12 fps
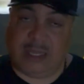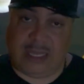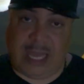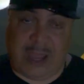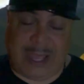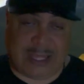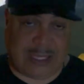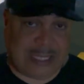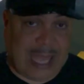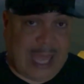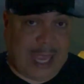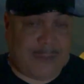Now at the
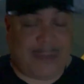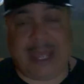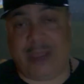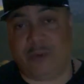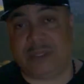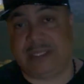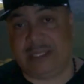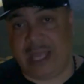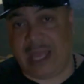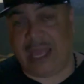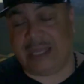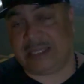time, I was
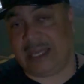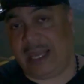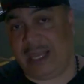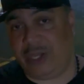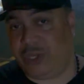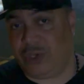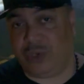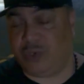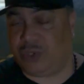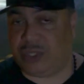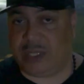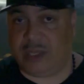not a huge
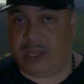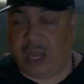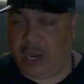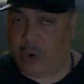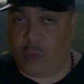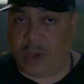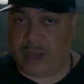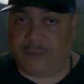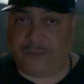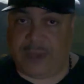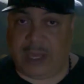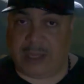arowana
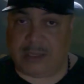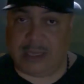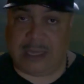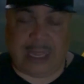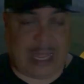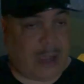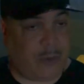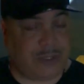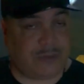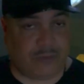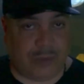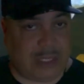fan. I
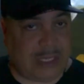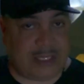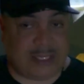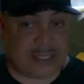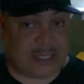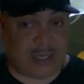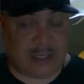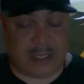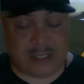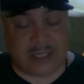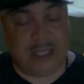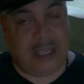was really into
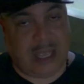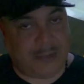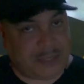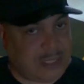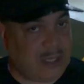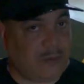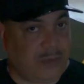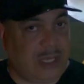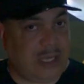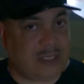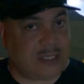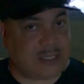cichlids. I'm still
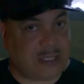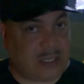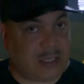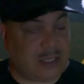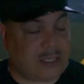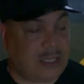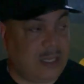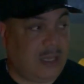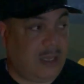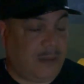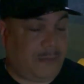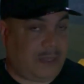really into cichlids,
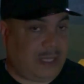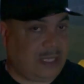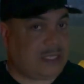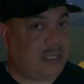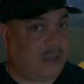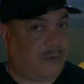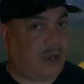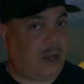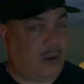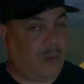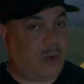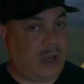but these silver
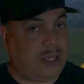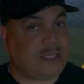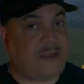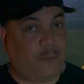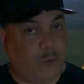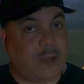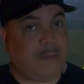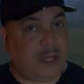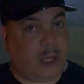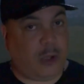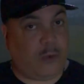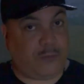arowanas have won me
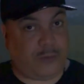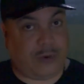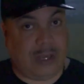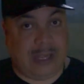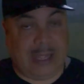over.